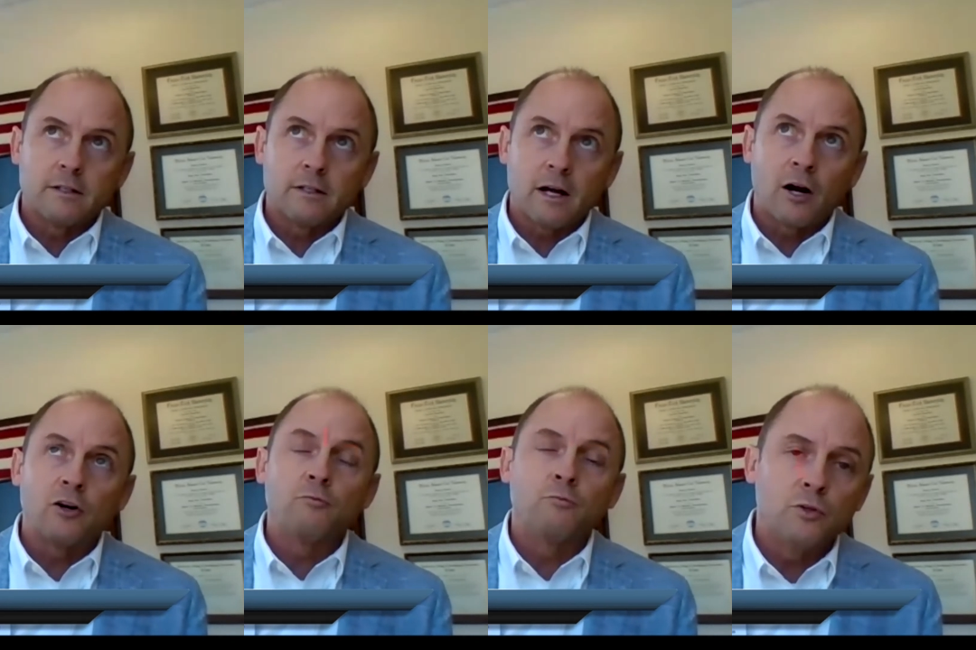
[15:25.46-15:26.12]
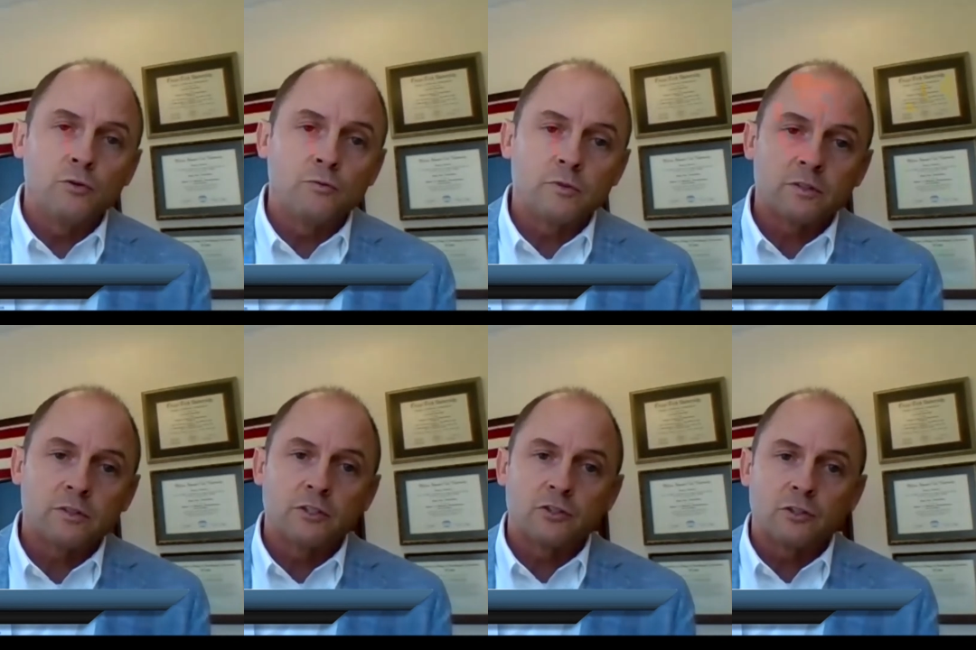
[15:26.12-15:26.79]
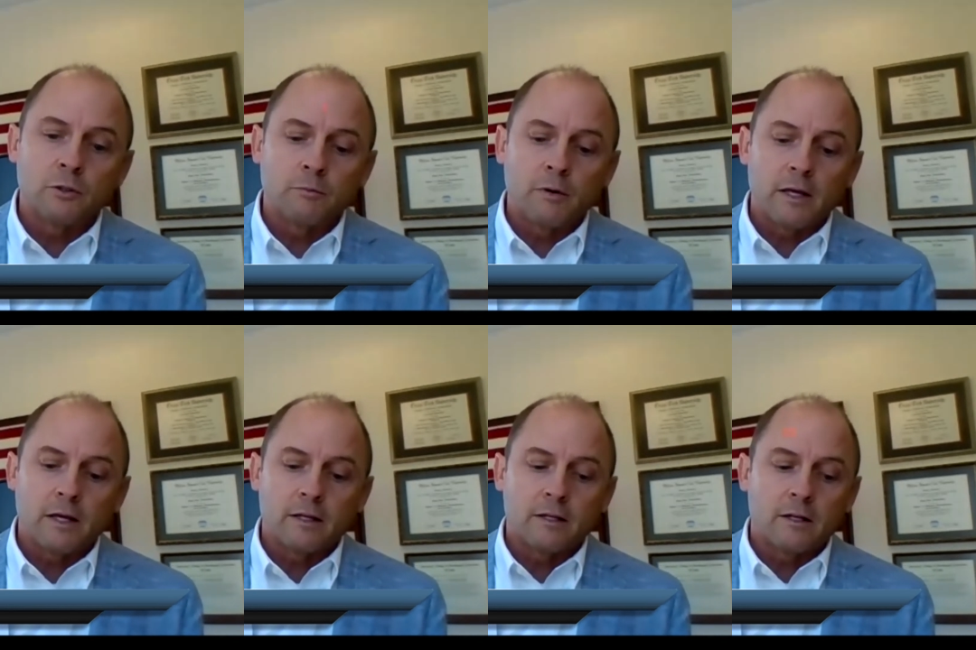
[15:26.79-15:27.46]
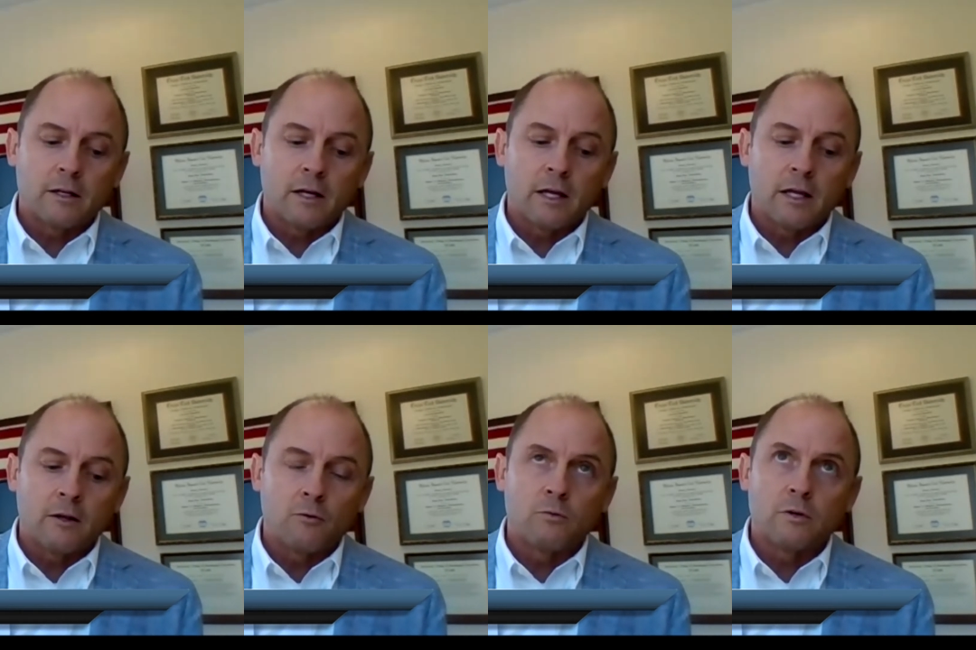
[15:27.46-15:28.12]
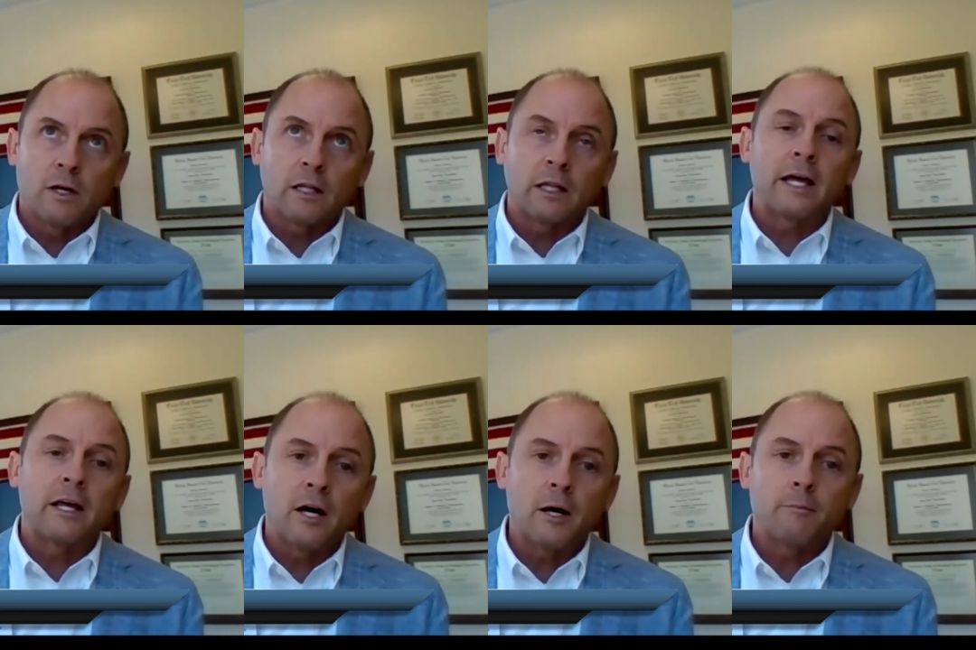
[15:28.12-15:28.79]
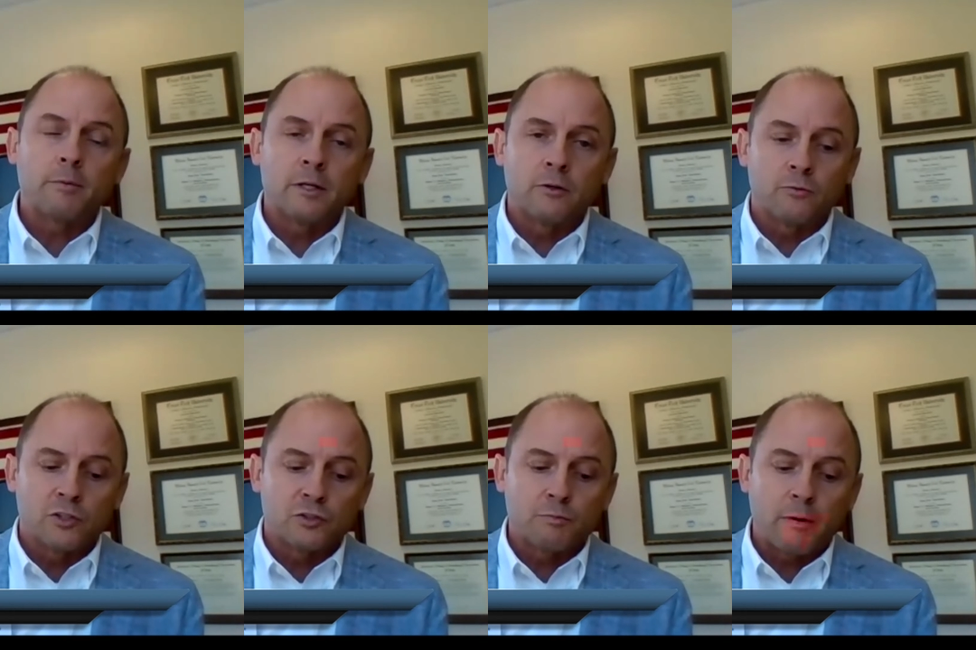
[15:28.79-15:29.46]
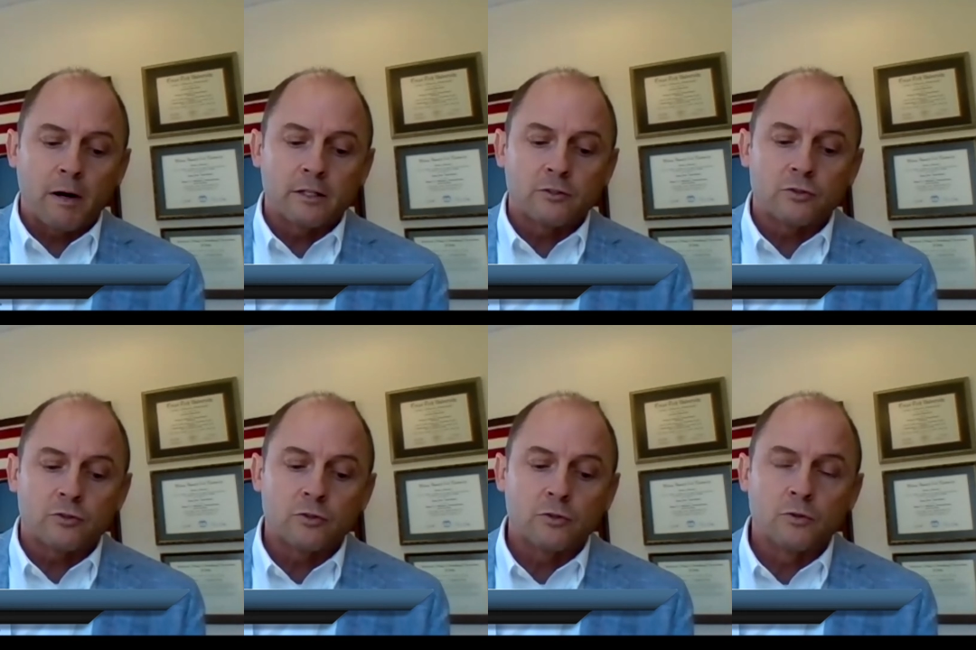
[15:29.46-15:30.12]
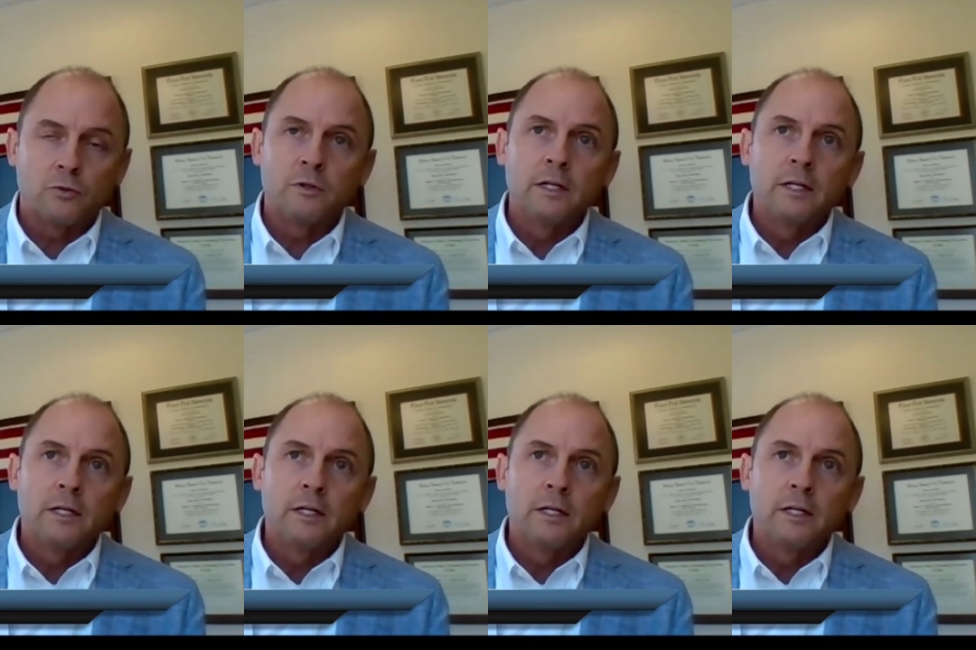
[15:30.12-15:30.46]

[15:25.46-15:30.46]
our immune system a leg up in response to